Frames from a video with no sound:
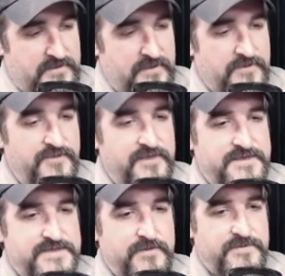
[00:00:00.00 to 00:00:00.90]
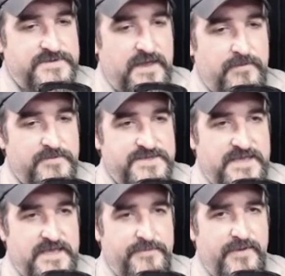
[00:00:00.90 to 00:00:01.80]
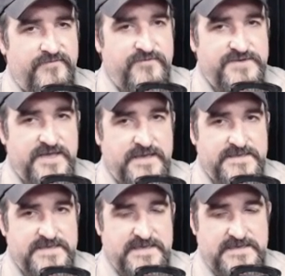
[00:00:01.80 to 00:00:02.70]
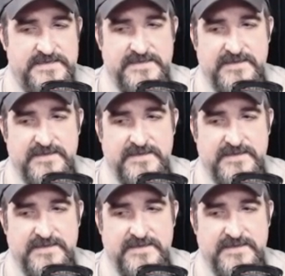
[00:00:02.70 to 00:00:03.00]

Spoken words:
other things I was thinking about for side scenes,